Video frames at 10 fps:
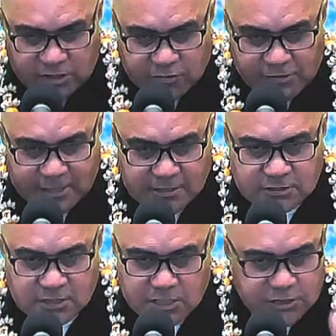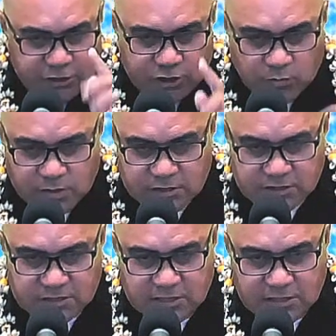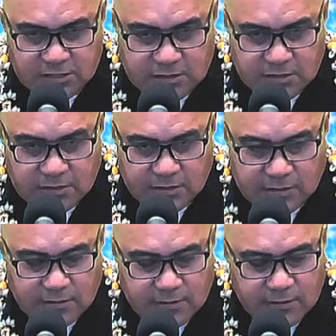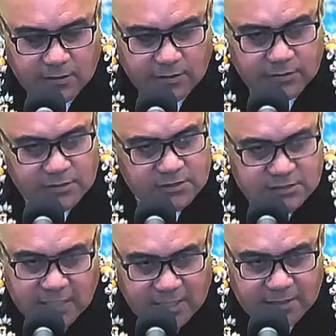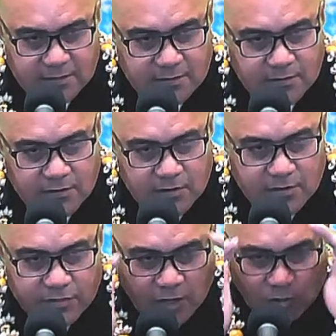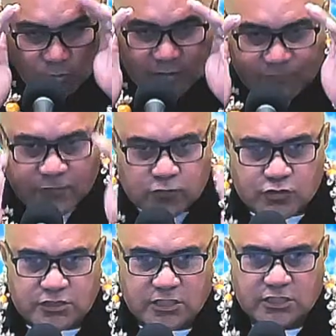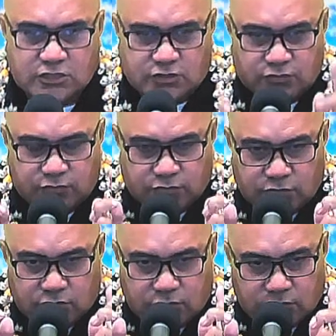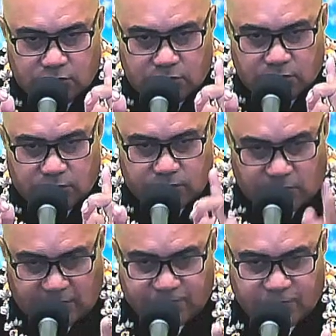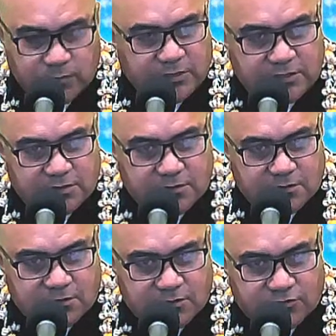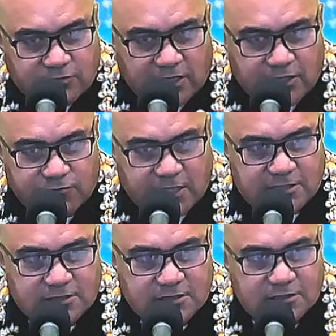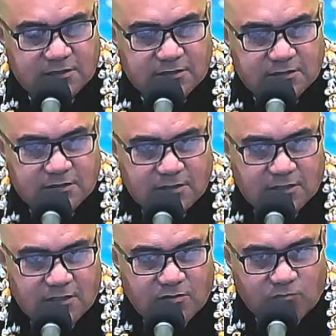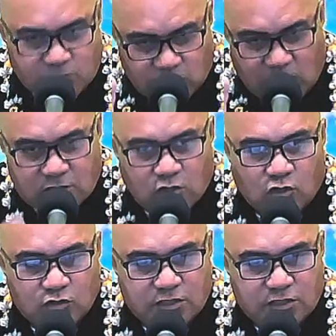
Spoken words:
the race, you don't want to see the side. The only focus is to run forward, run the race, with one goal